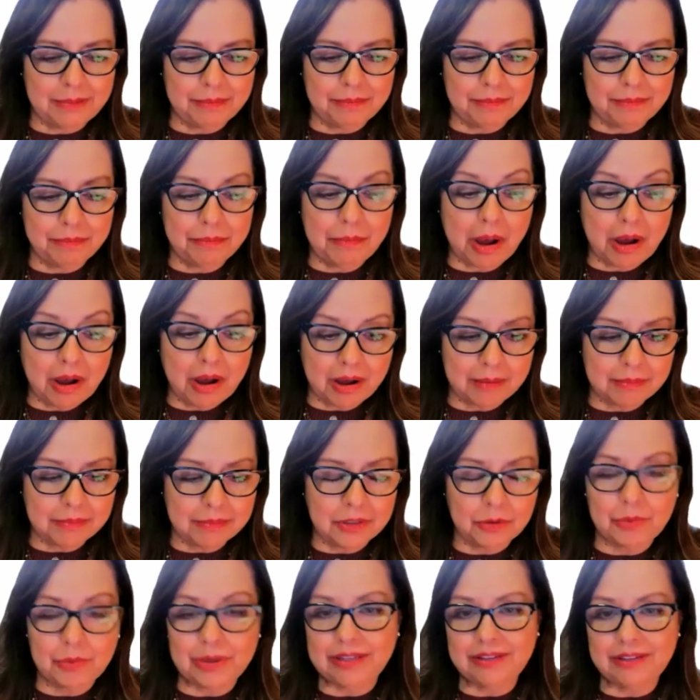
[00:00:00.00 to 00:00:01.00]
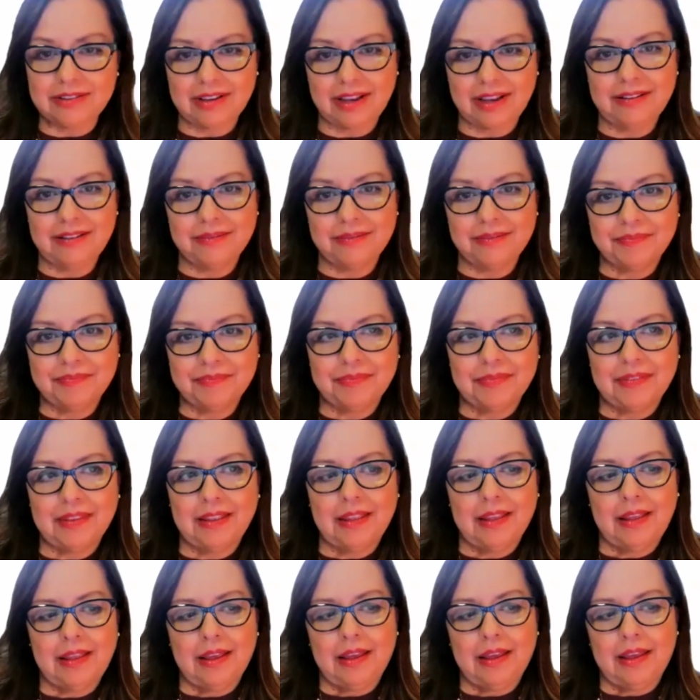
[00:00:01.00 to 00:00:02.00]
mom, Louisa,
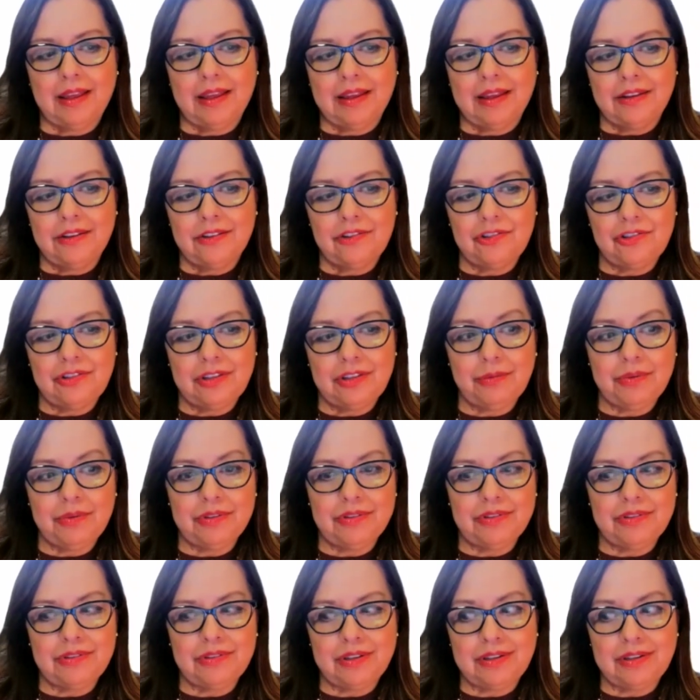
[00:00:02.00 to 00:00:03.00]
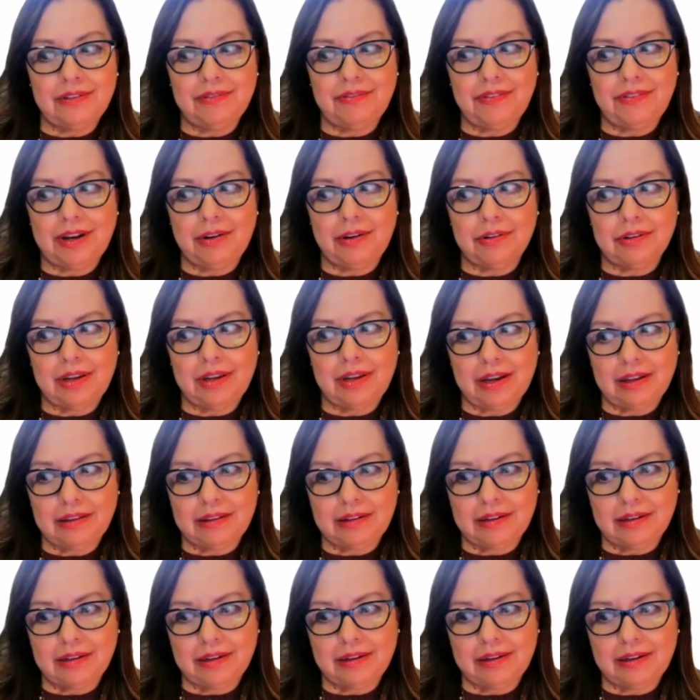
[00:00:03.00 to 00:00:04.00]
she was a devout
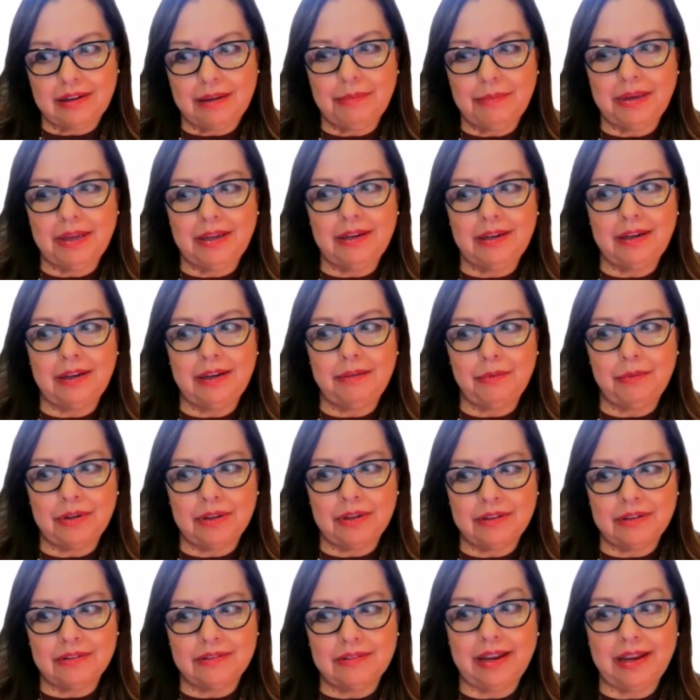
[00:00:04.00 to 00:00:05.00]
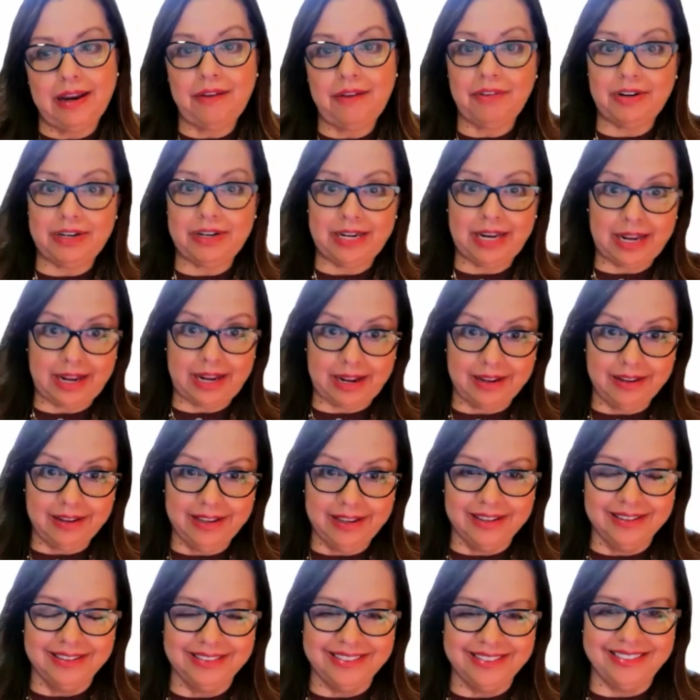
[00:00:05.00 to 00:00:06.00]
Catholic. I mean, it was every day.
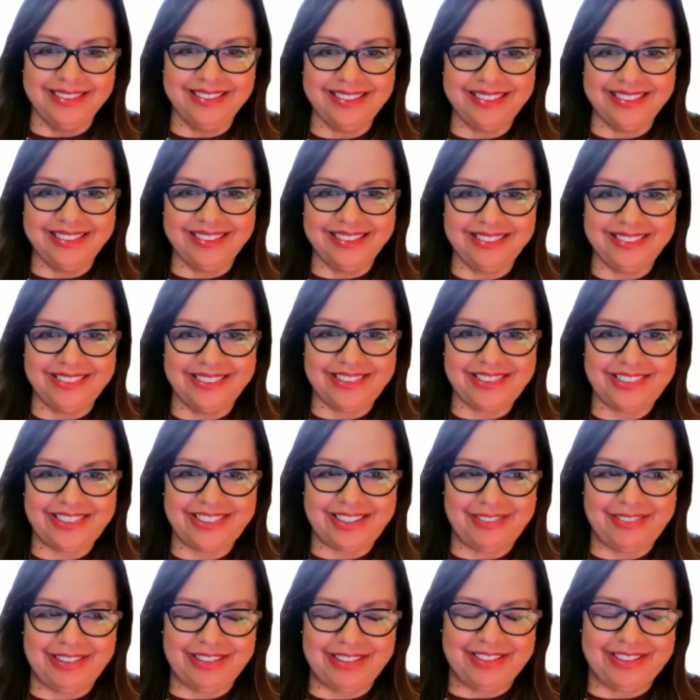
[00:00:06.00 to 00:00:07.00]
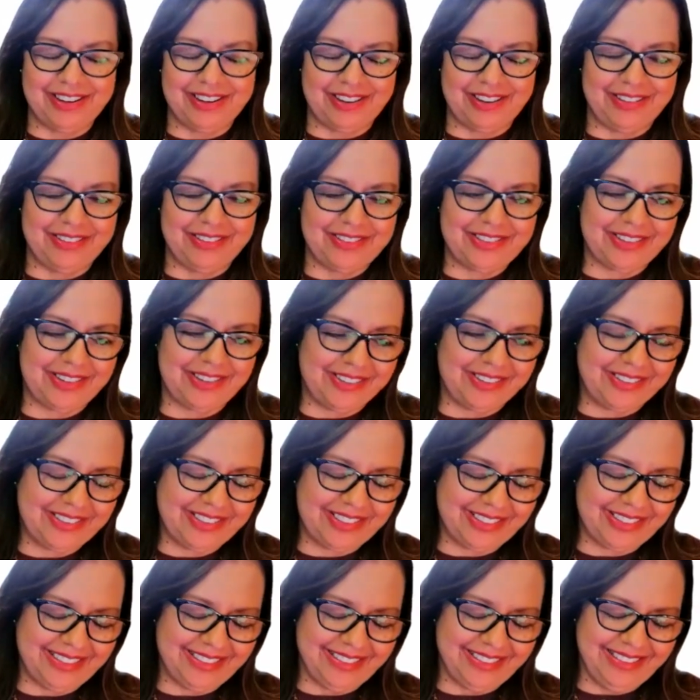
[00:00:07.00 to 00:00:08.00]
She would go to
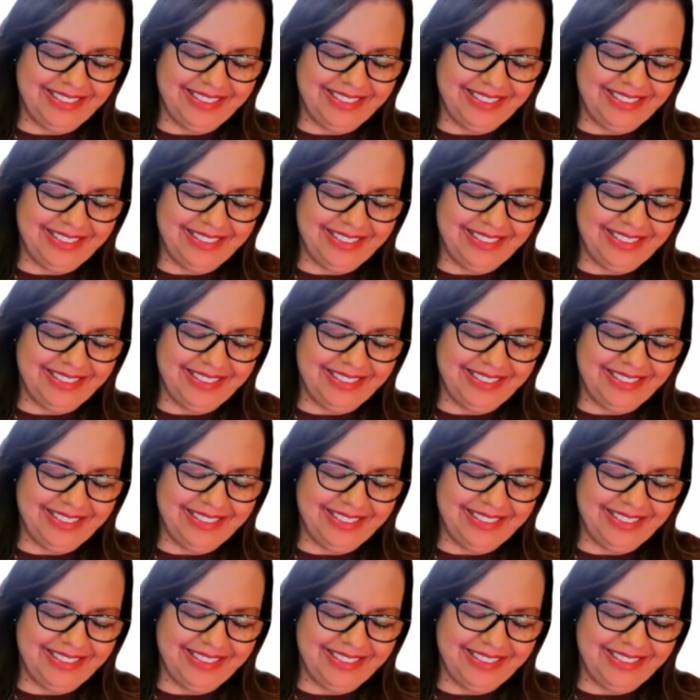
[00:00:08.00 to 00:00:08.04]
church